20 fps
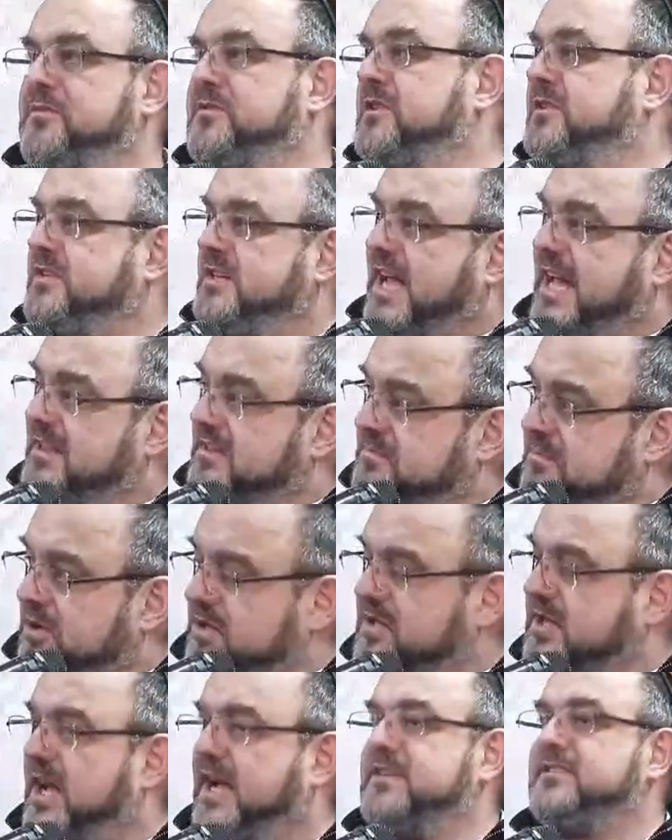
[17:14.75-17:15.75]
So he said, yeah, there's
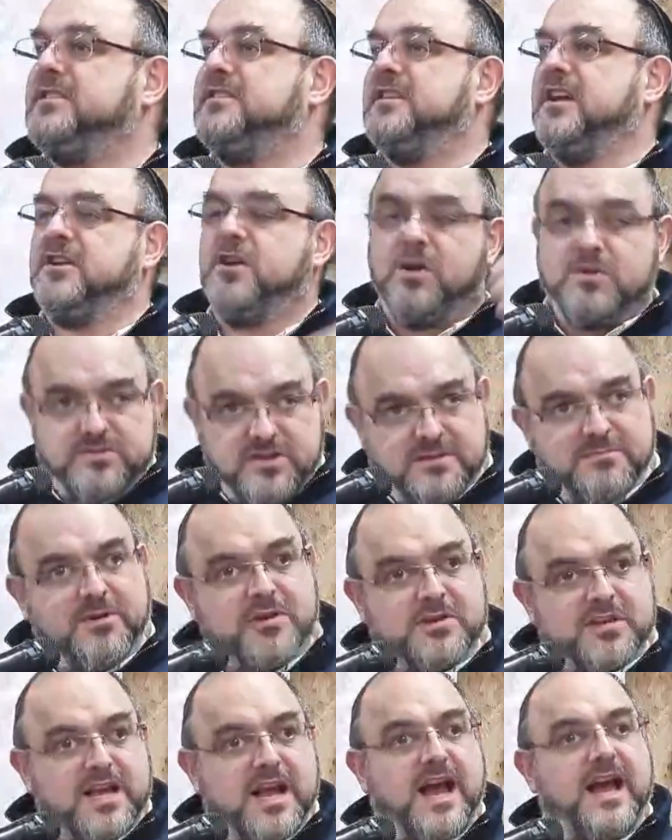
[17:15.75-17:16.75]
Mordechai. So he said, go and tell
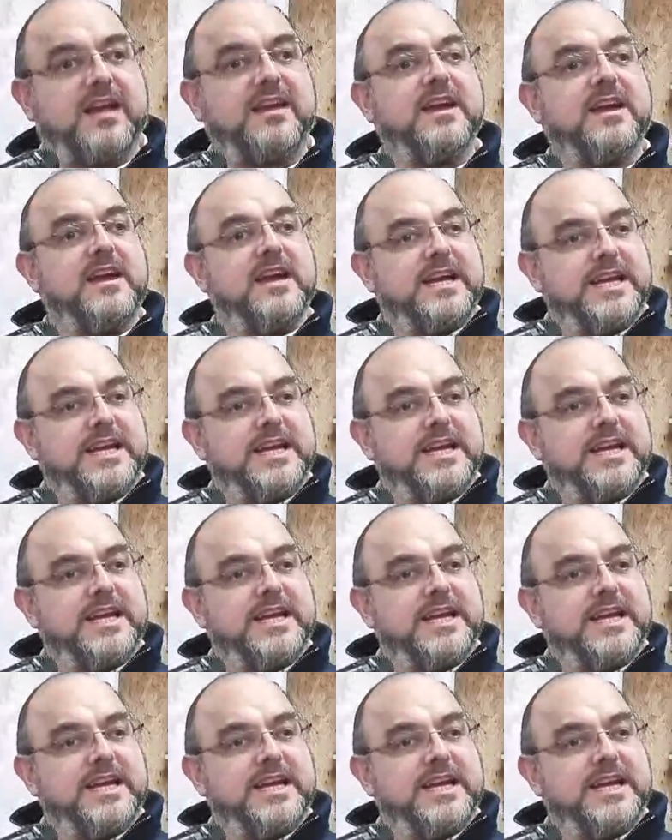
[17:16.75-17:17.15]
Mordechai,